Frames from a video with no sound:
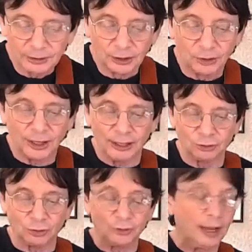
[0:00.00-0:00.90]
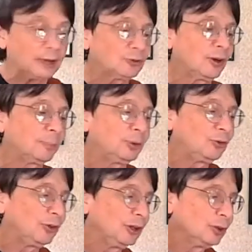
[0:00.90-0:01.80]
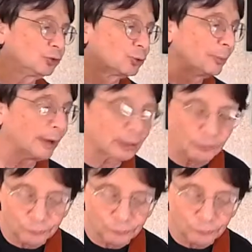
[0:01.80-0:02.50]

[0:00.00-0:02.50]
Okay, so next up is the instrumental